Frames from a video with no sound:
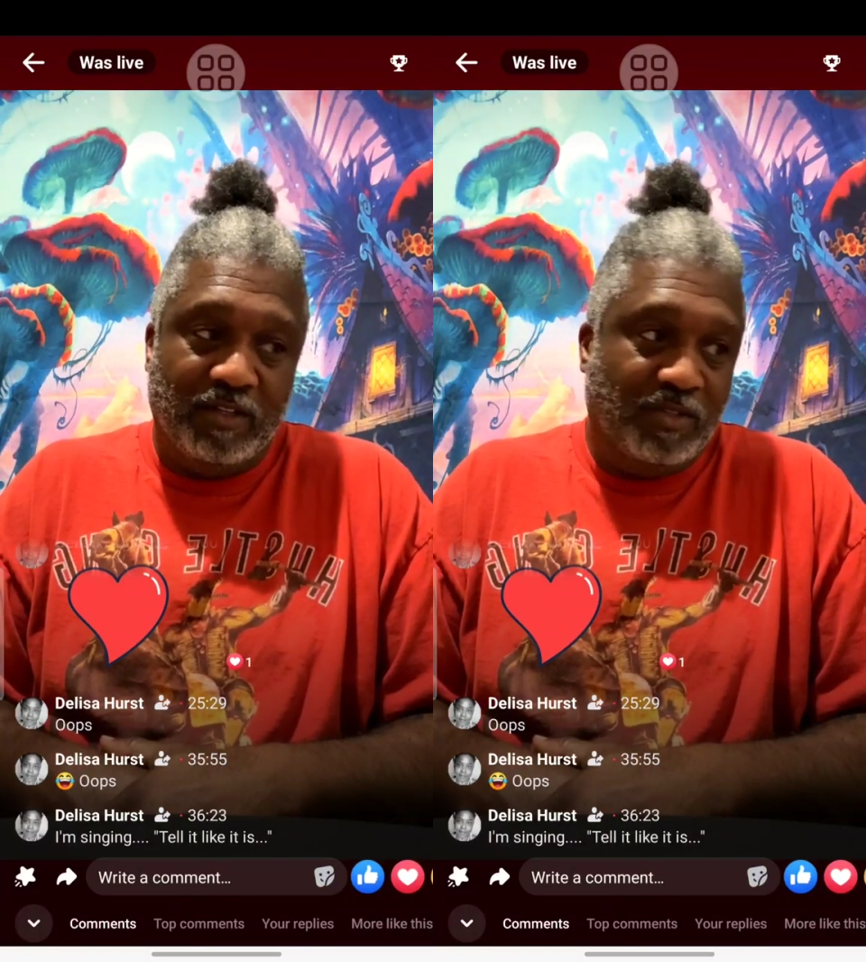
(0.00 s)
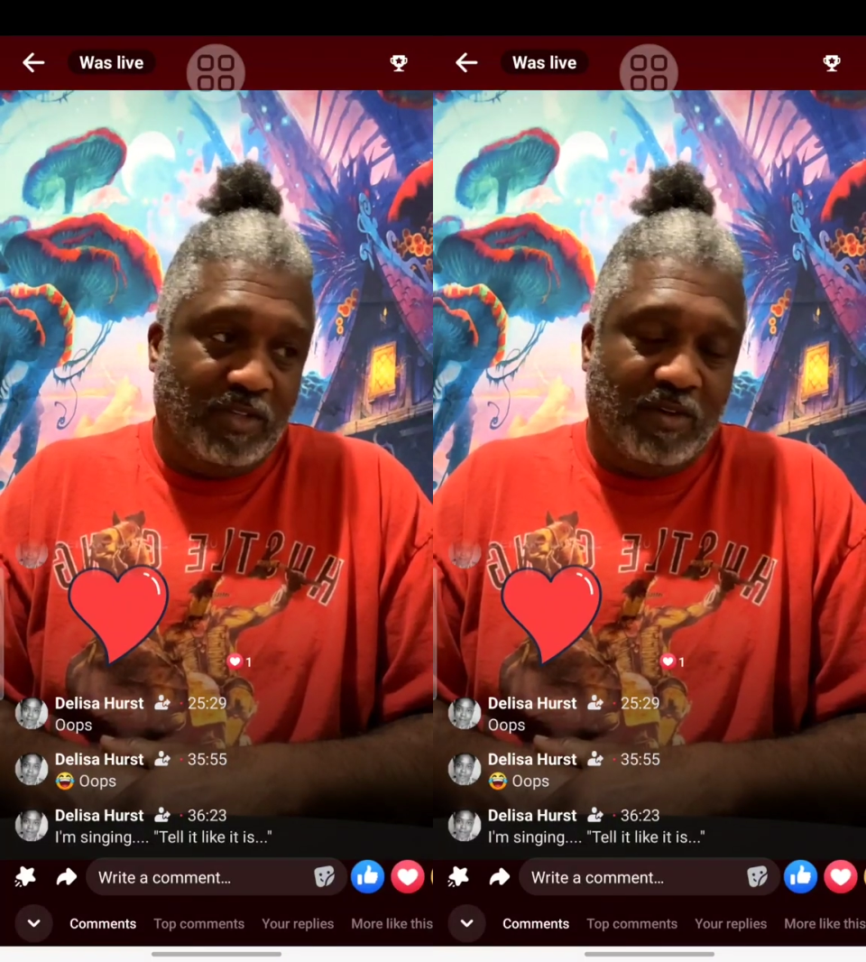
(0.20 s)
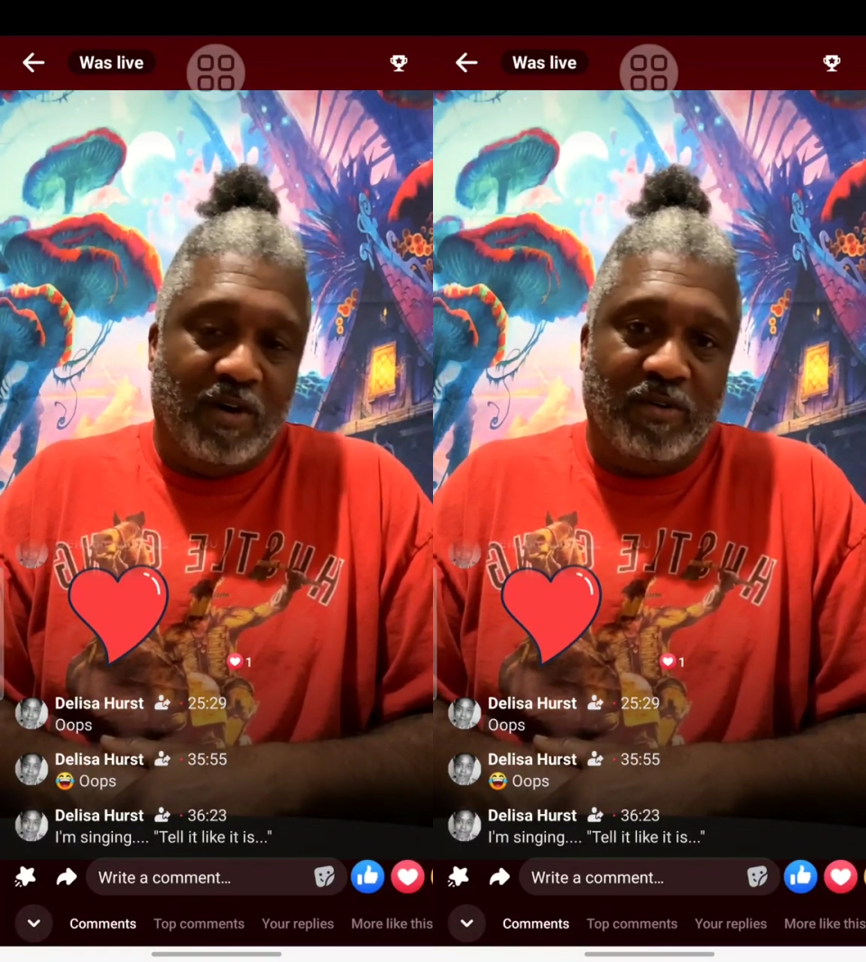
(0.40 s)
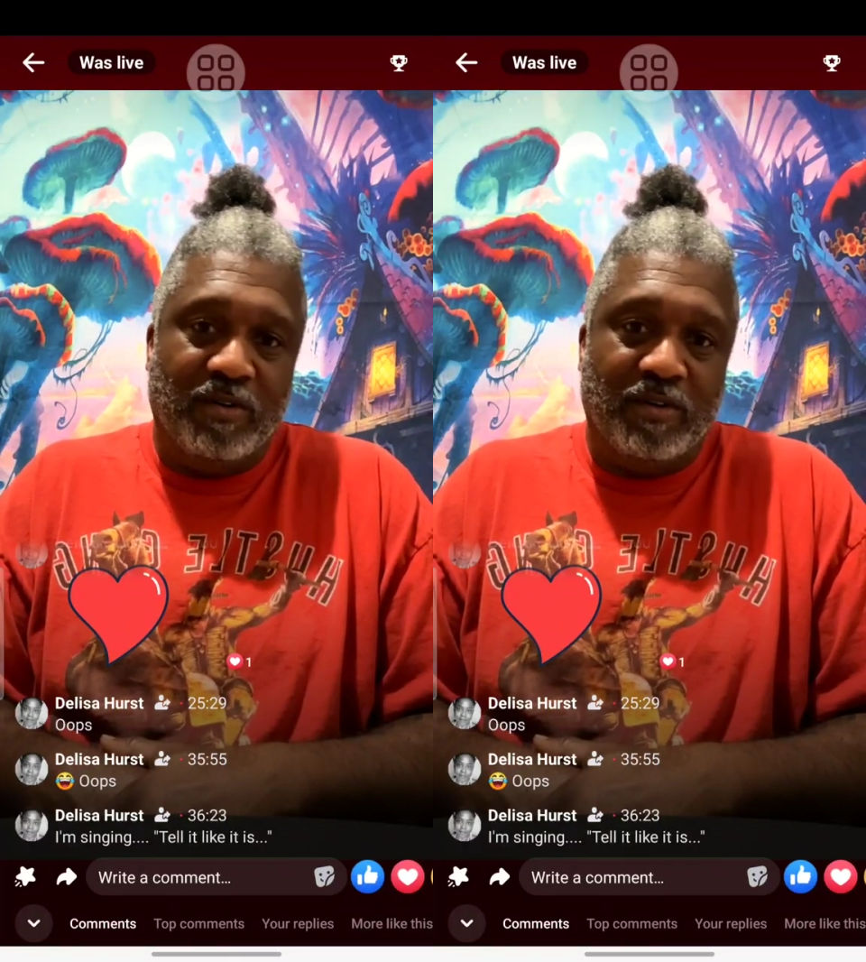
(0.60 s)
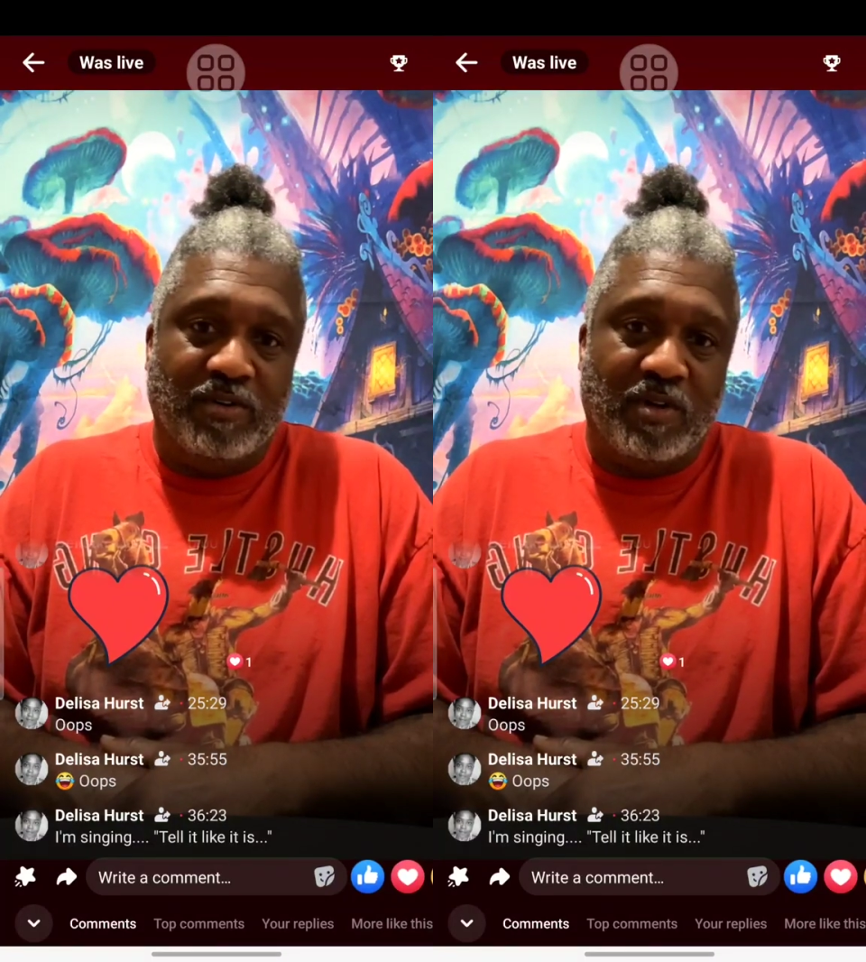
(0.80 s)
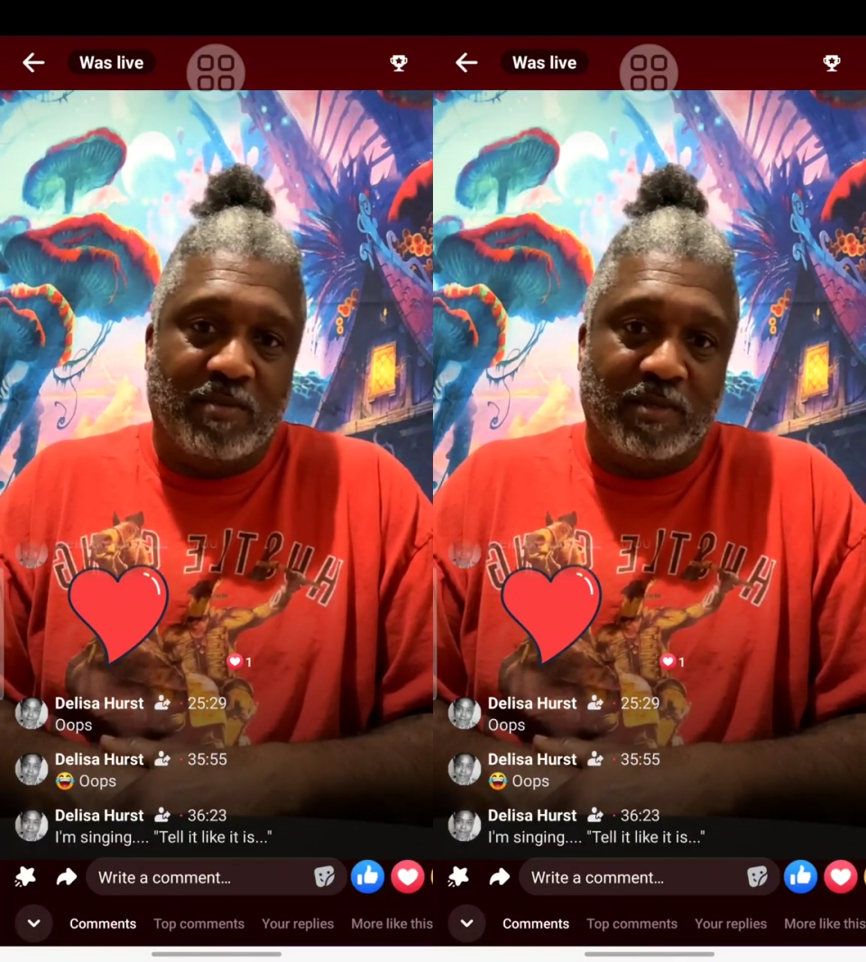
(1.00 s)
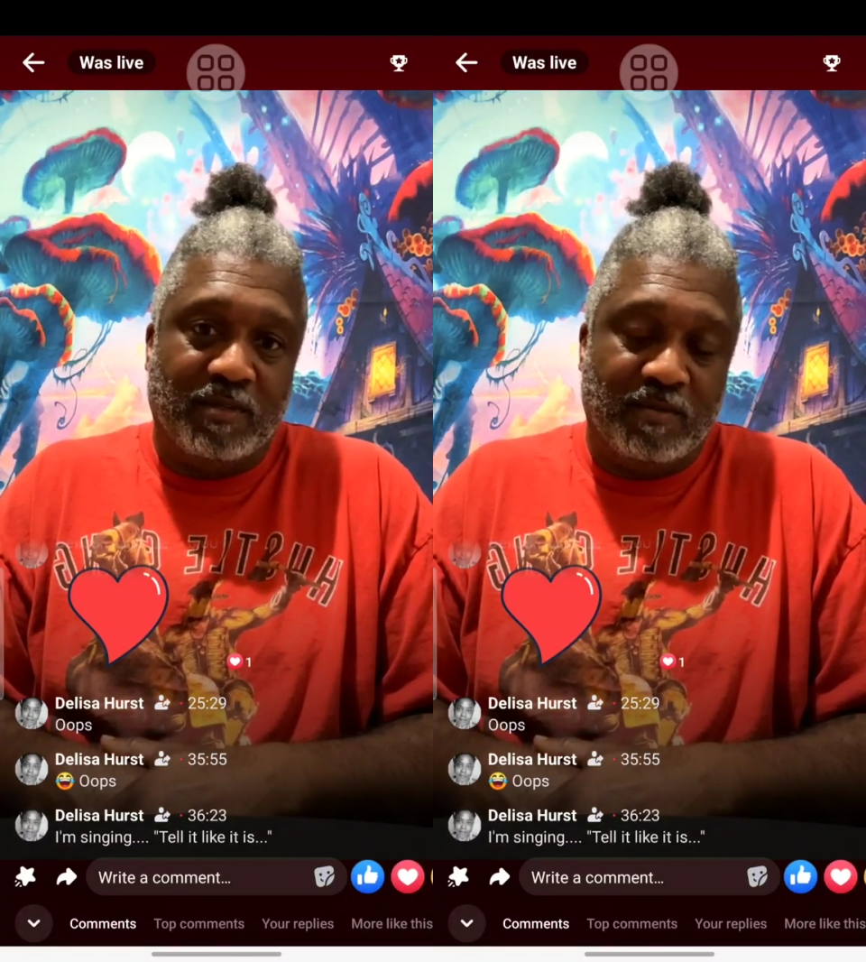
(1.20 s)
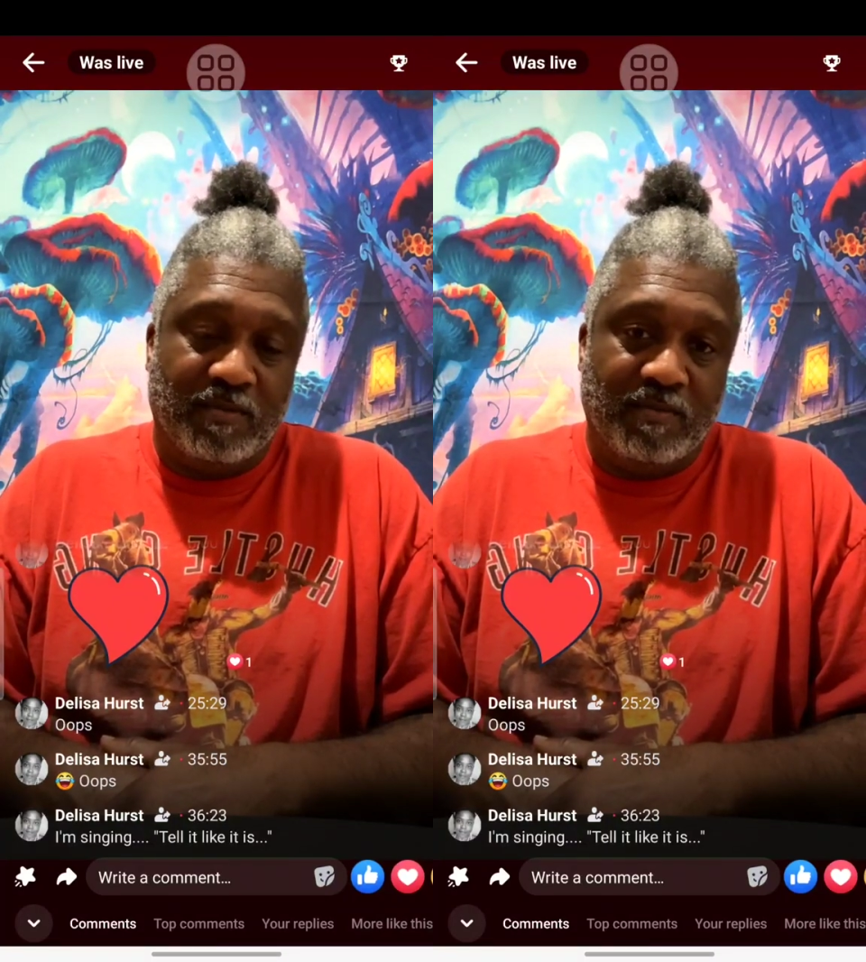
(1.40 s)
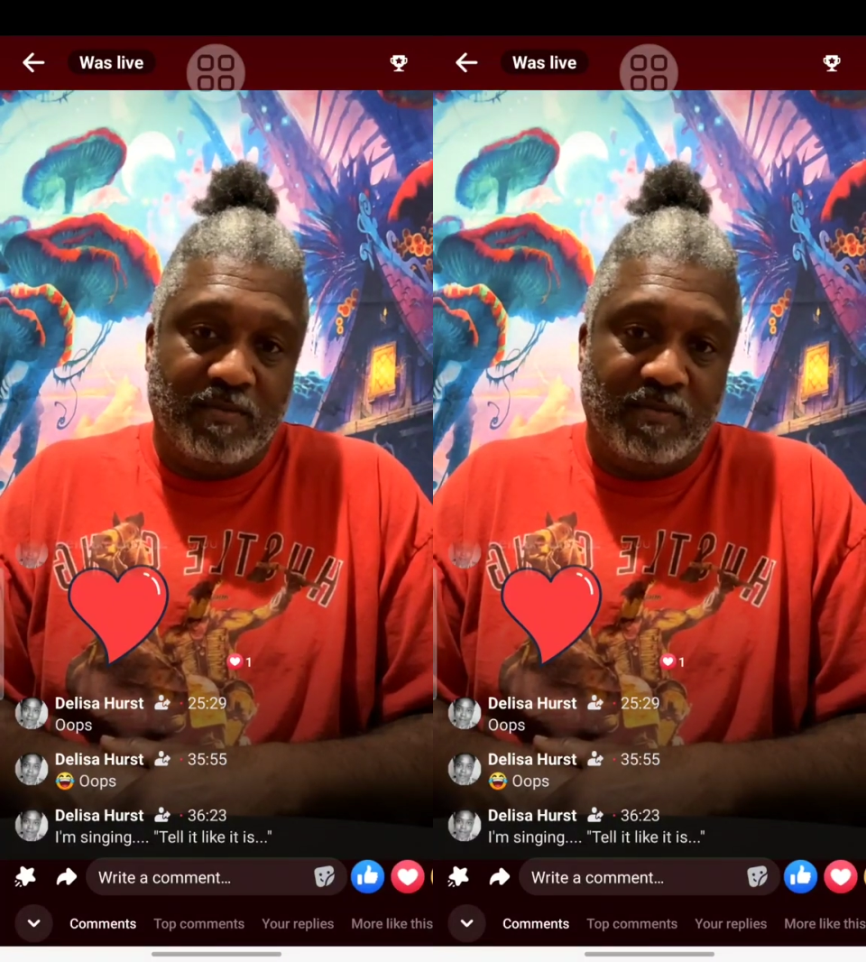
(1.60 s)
You still holding on to trauma.